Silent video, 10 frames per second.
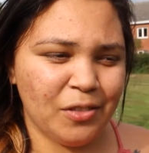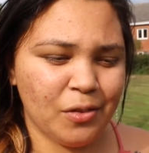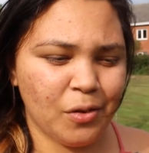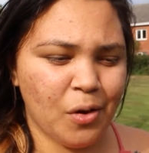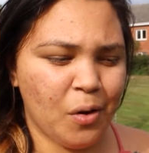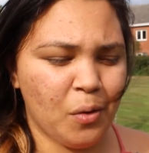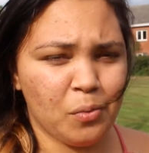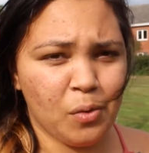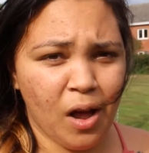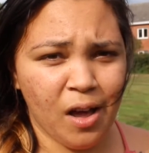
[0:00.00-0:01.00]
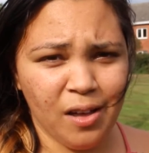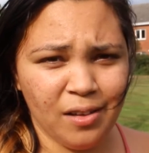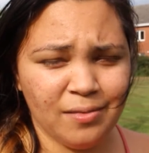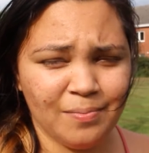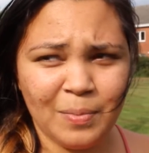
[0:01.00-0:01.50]
to go raw.
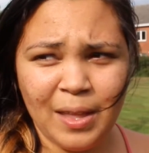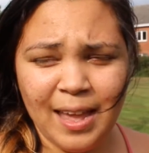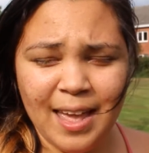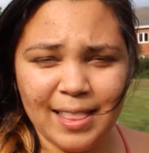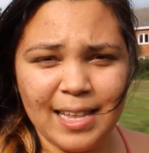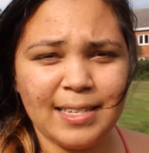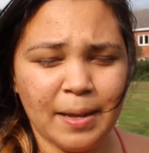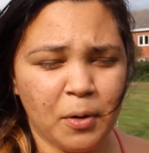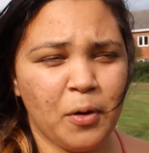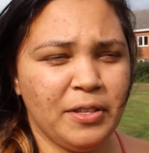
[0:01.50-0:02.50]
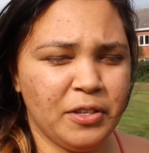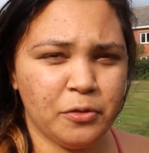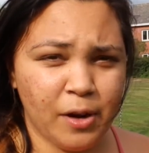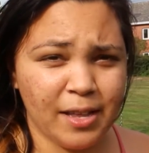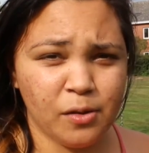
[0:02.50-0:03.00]
At least I'm going to
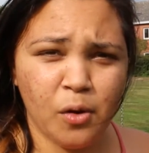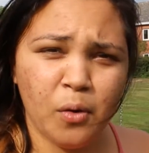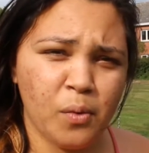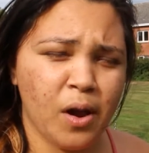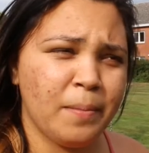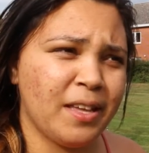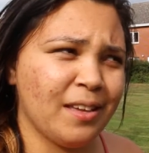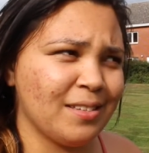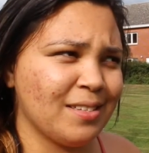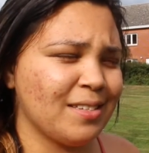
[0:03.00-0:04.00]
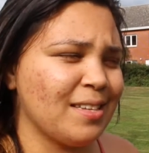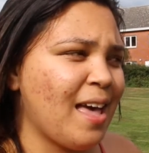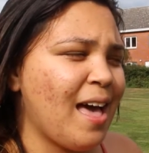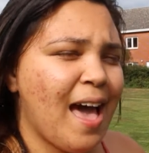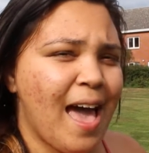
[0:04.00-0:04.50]
try to go raw, because
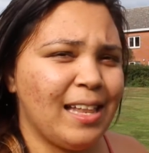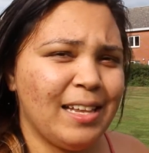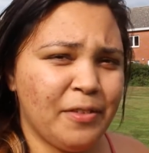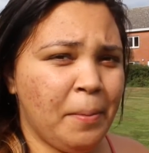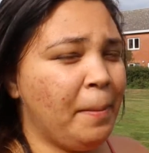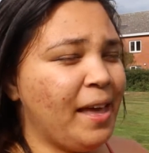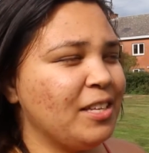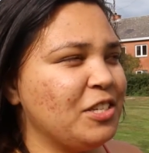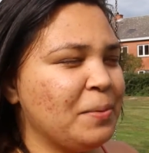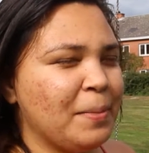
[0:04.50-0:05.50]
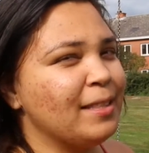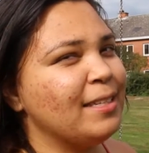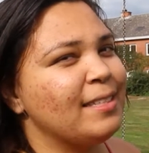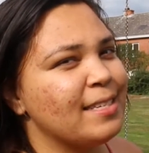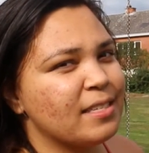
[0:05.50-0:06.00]
I live in Belgium and
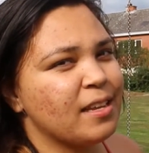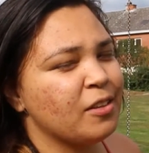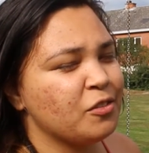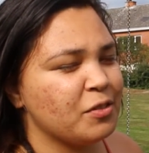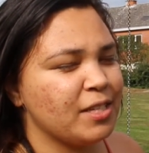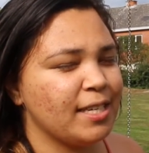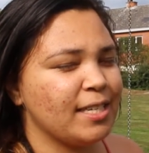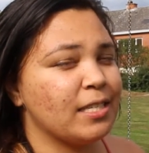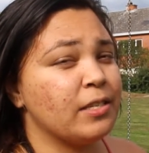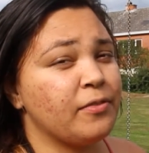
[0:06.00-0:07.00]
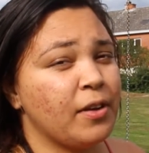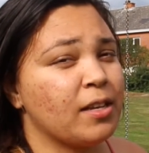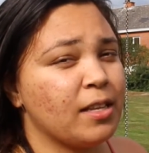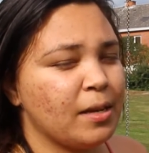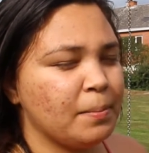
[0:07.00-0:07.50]
in this country it's
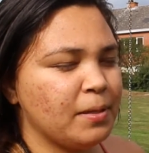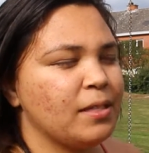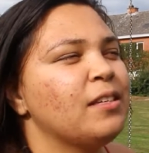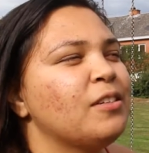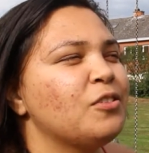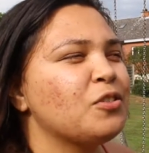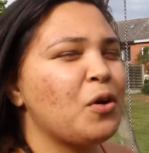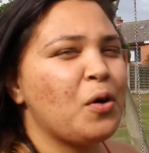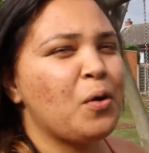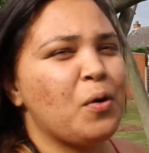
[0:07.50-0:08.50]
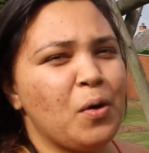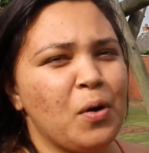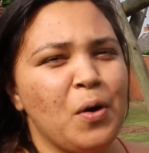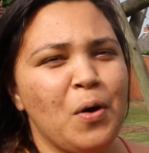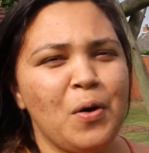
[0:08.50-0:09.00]
fucked up to go
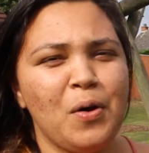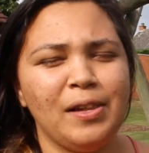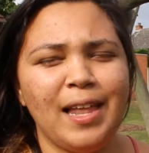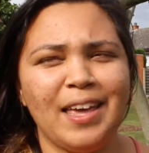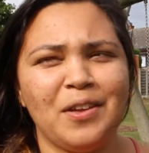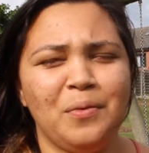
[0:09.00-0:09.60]
like